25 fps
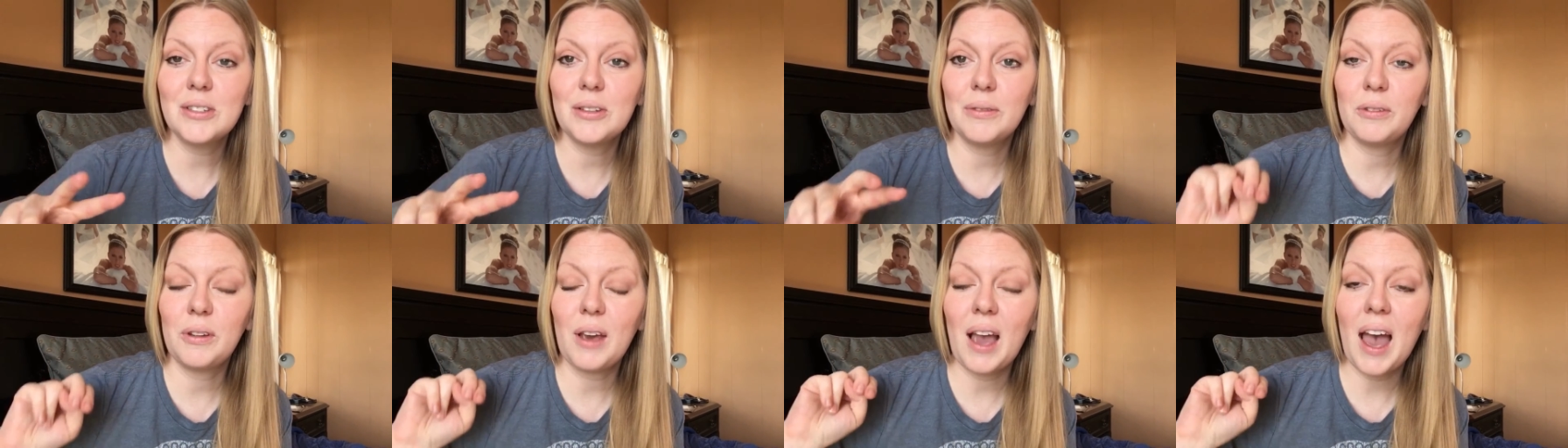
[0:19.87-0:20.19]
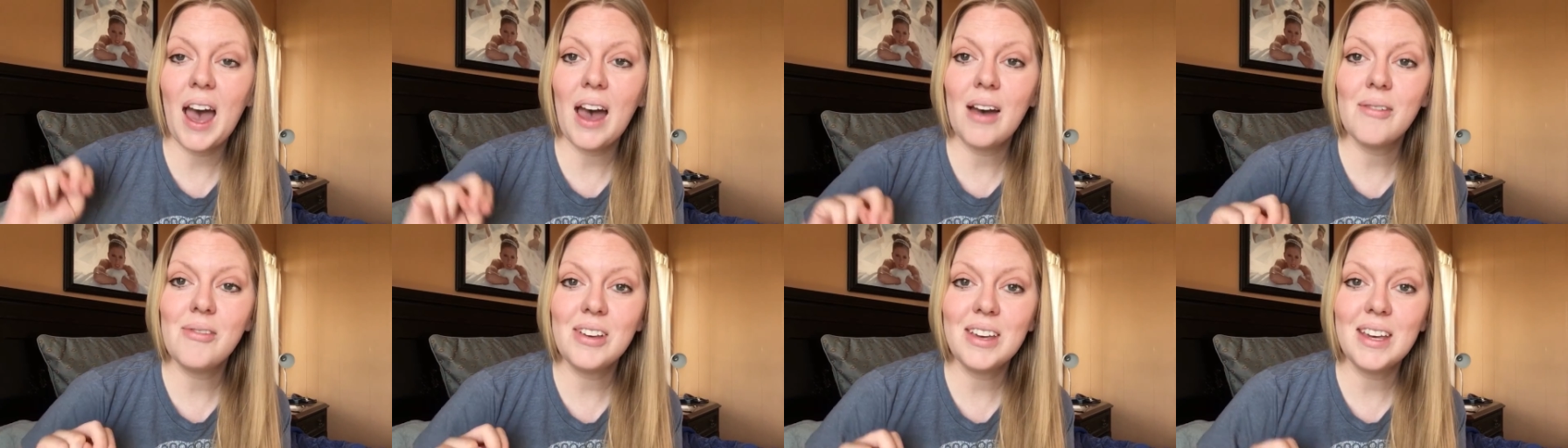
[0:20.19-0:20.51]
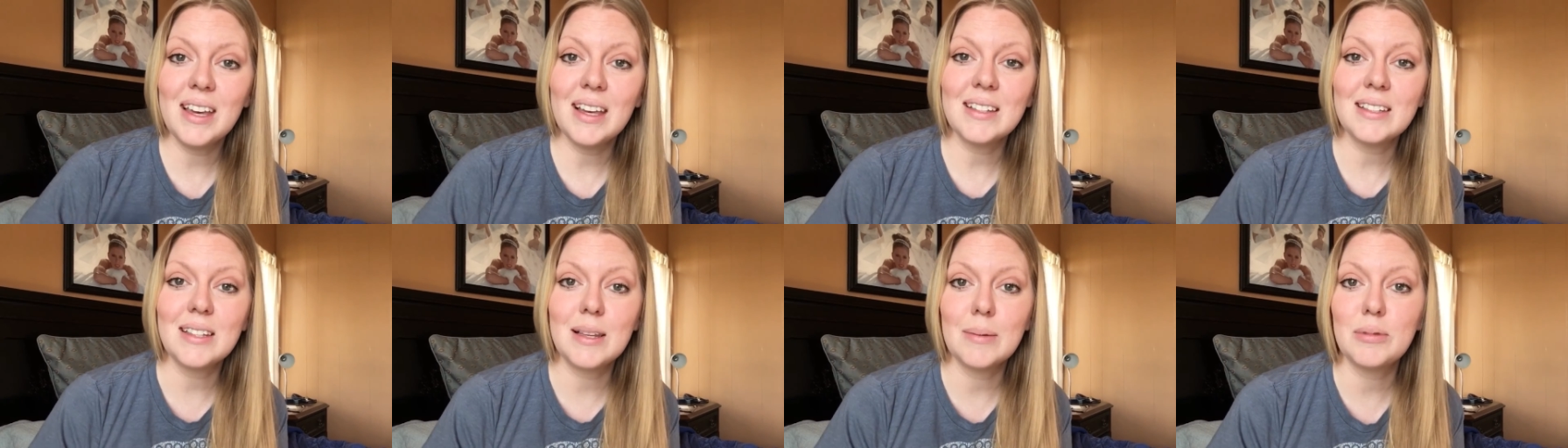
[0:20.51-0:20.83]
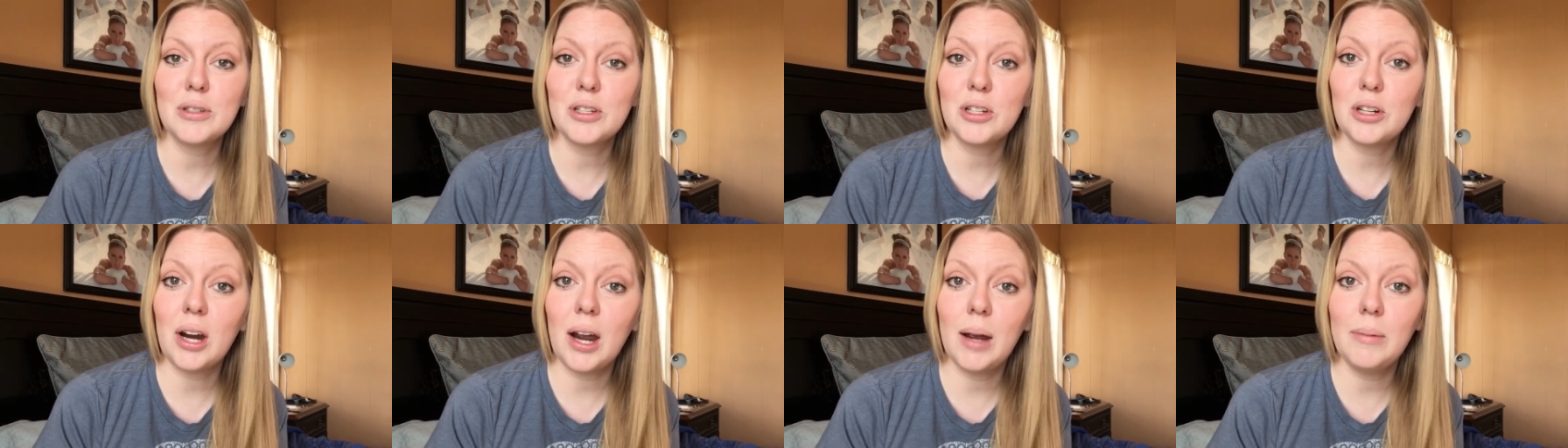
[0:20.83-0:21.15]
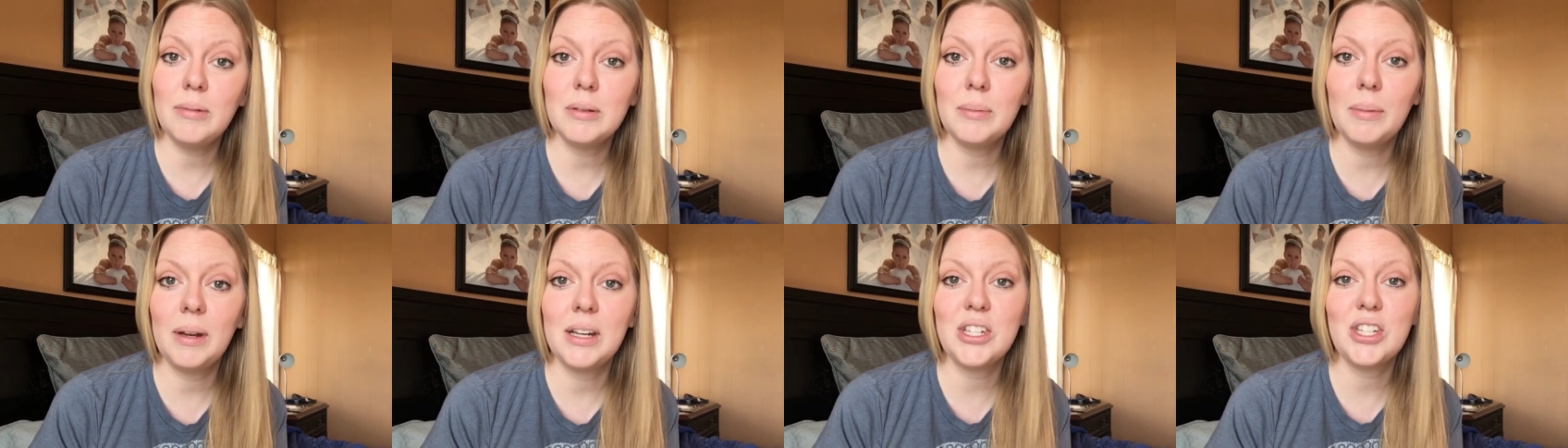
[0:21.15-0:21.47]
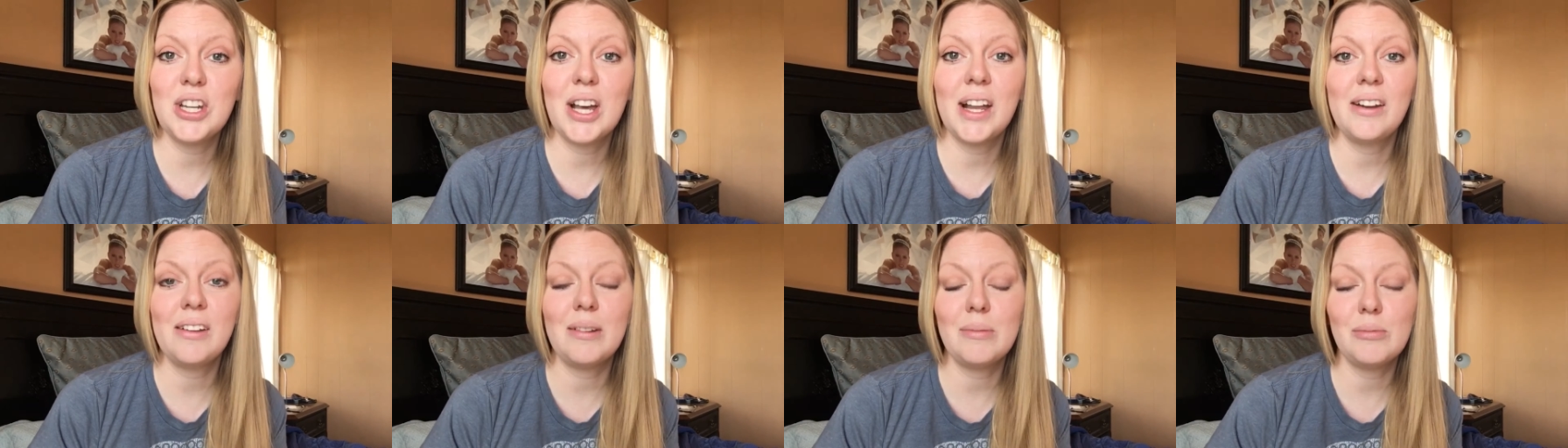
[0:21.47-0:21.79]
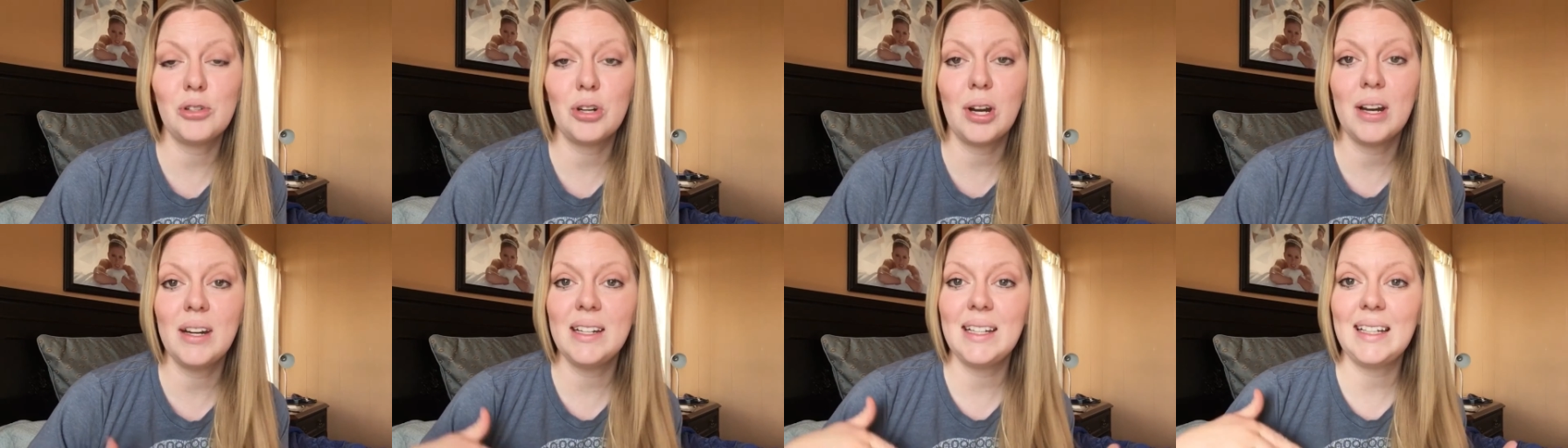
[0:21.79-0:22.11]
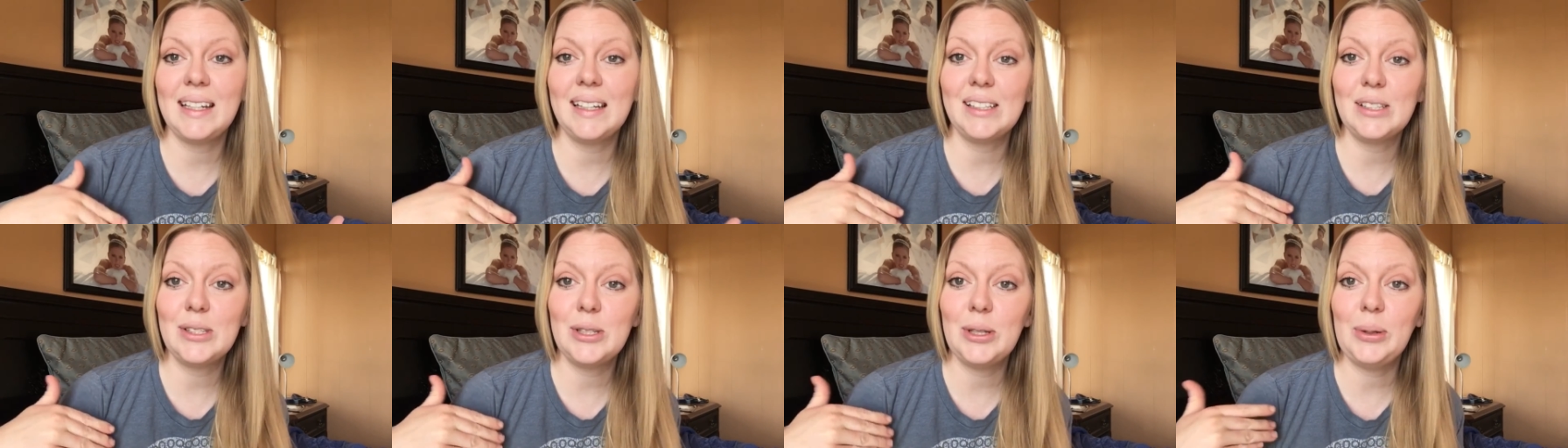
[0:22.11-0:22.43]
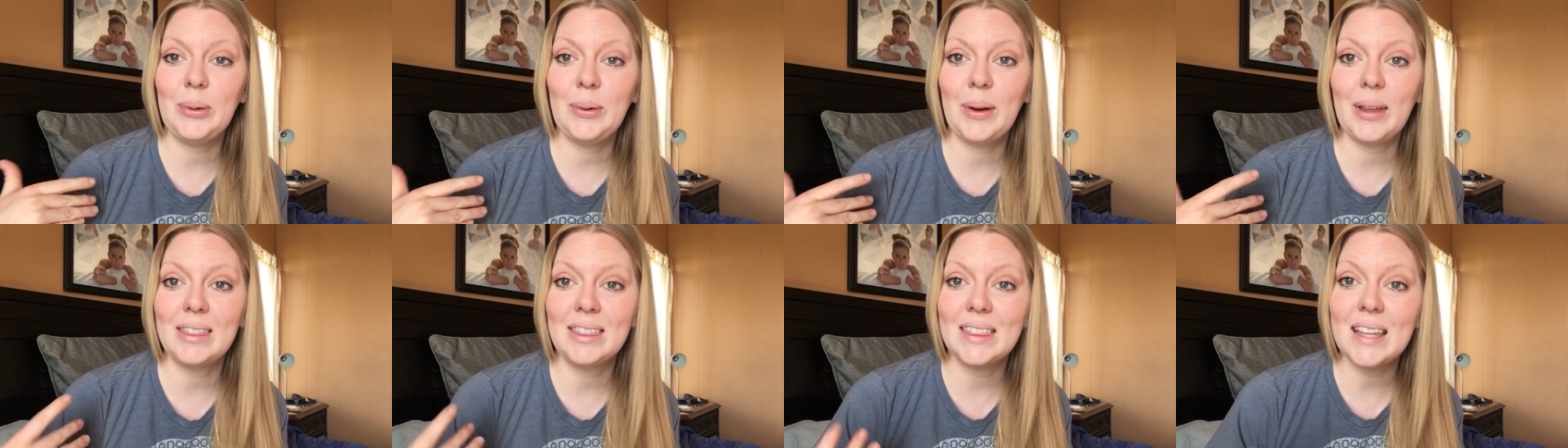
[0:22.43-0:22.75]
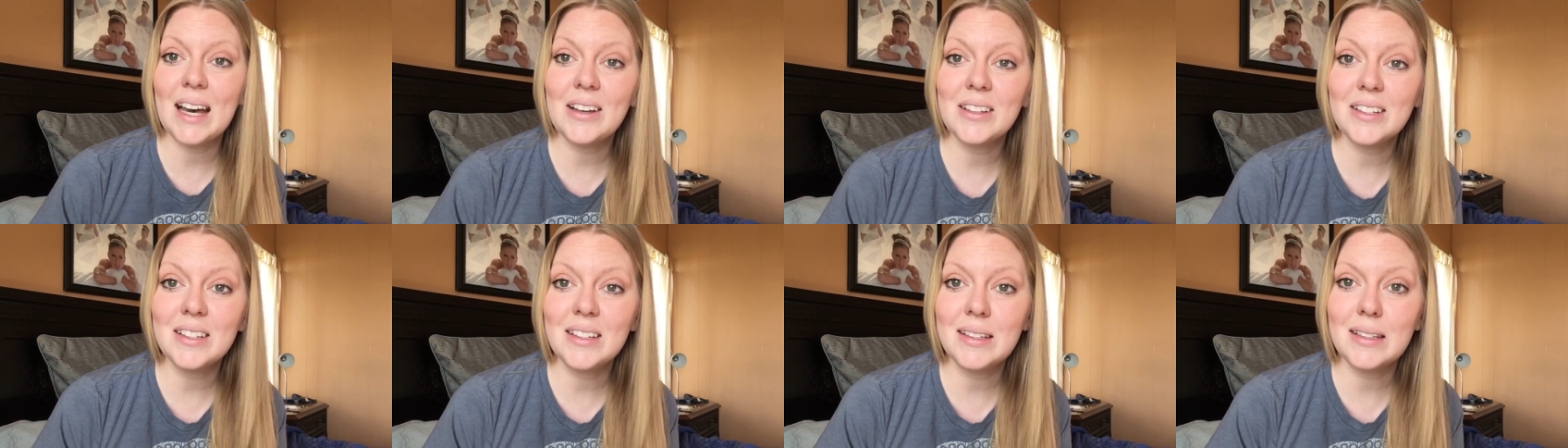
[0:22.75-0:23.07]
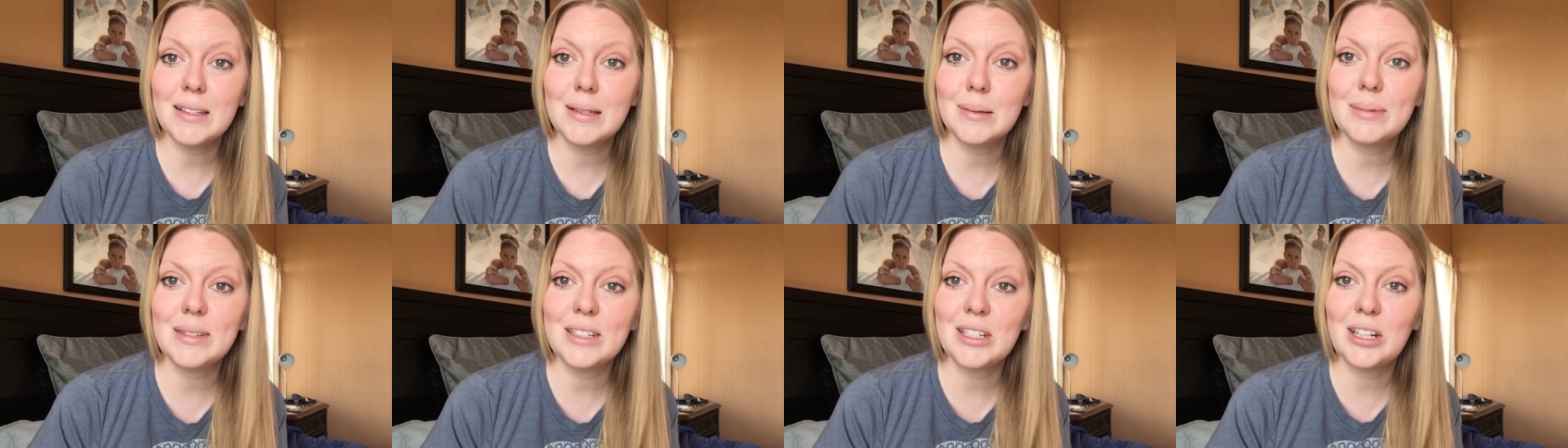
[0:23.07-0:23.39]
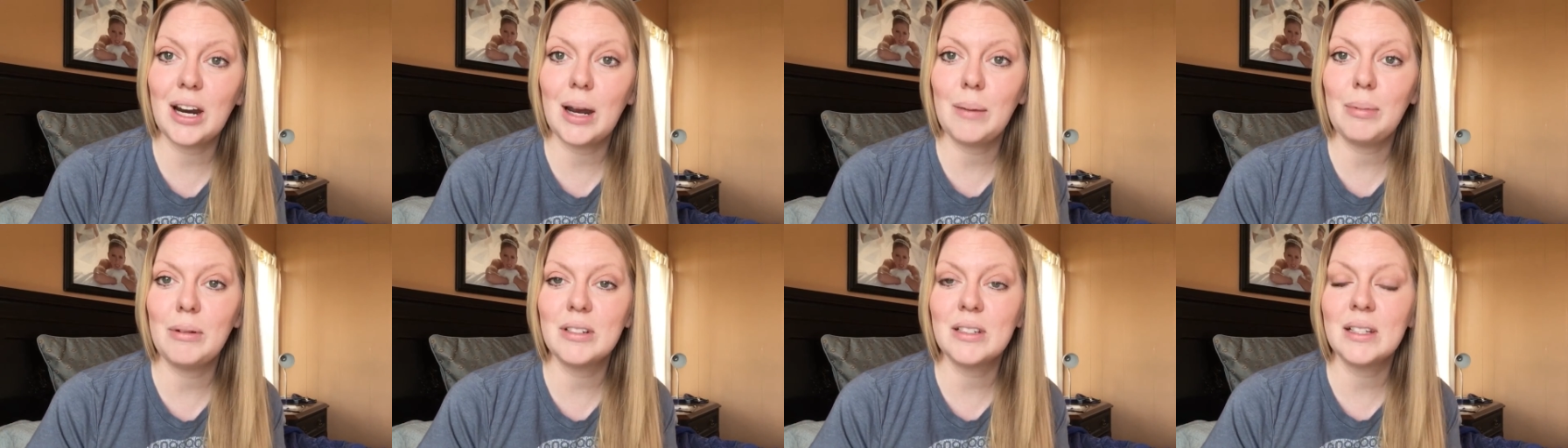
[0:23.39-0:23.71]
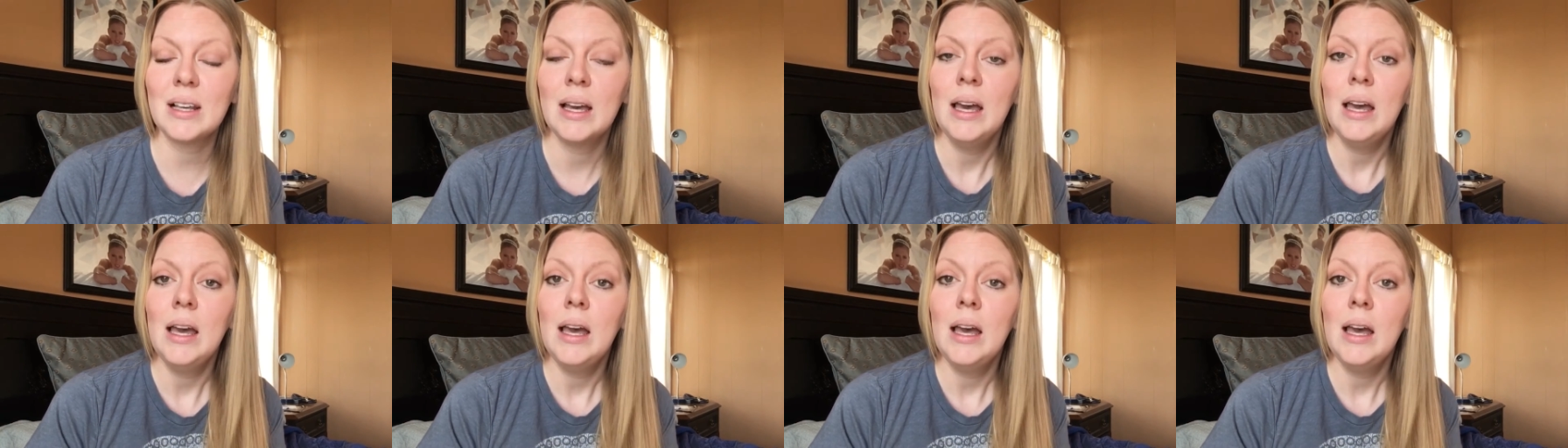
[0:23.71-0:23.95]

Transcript: So if you haven't yet, subscribe to my channel. I'm trying to get to 1,000 subscribers